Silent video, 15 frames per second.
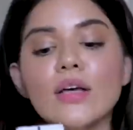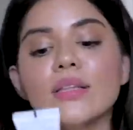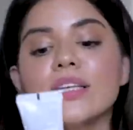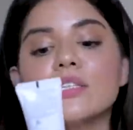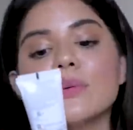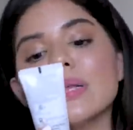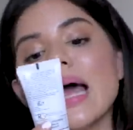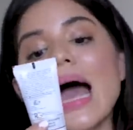Now
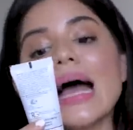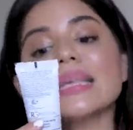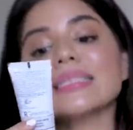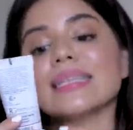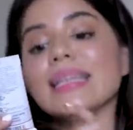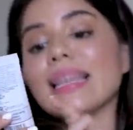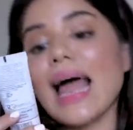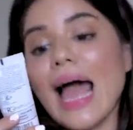this one has
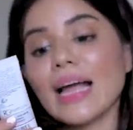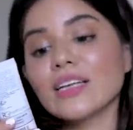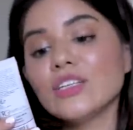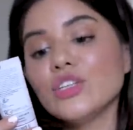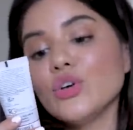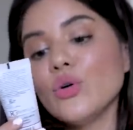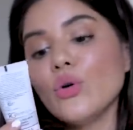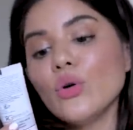
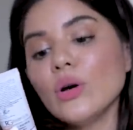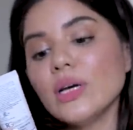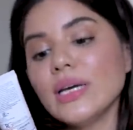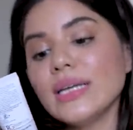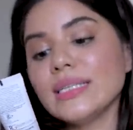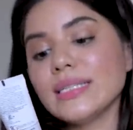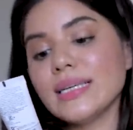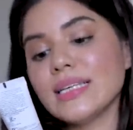lacto,
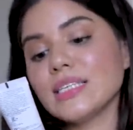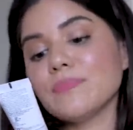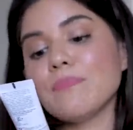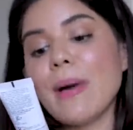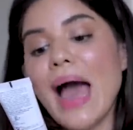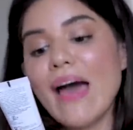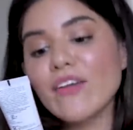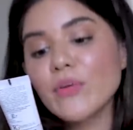it is
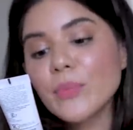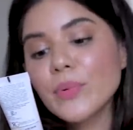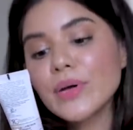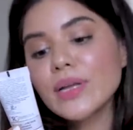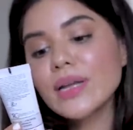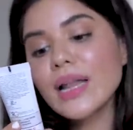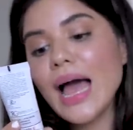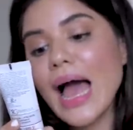
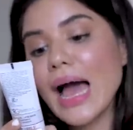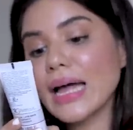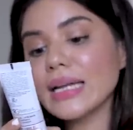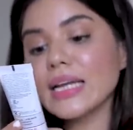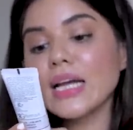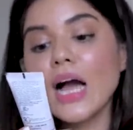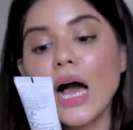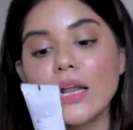paraben
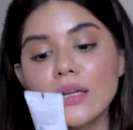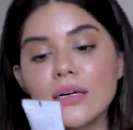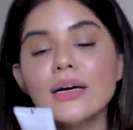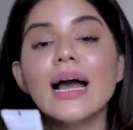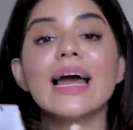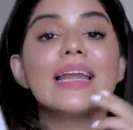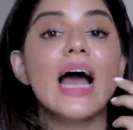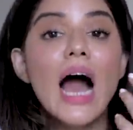and
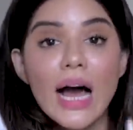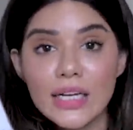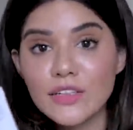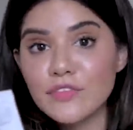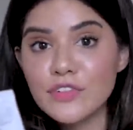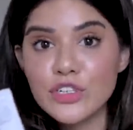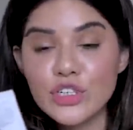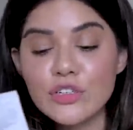color and
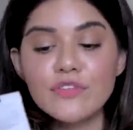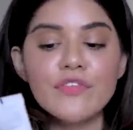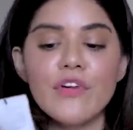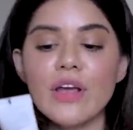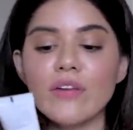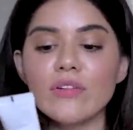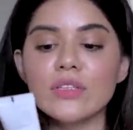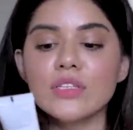artificial
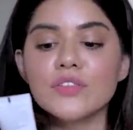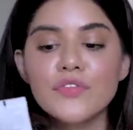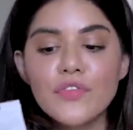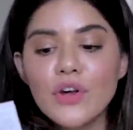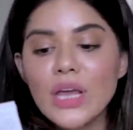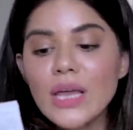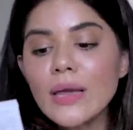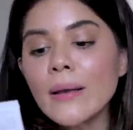fragrance
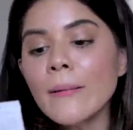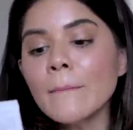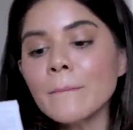free.